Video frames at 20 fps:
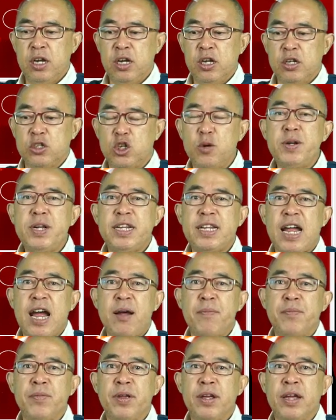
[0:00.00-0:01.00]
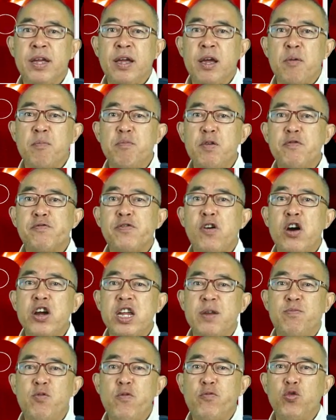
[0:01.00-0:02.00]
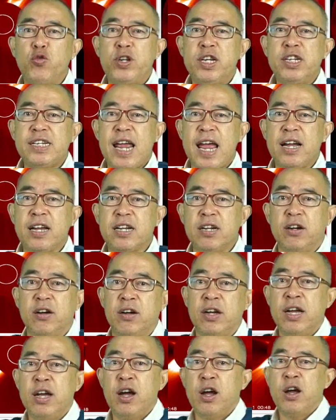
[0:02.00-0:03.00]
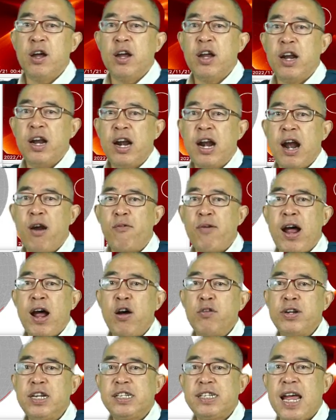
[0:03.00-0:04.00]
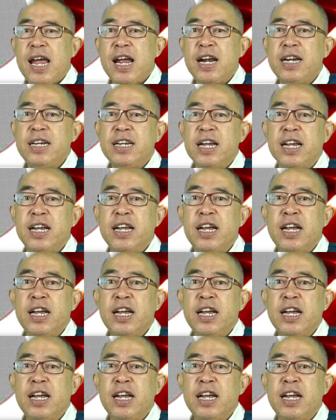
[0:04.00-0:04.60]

so many times before it moved to this angle around this area.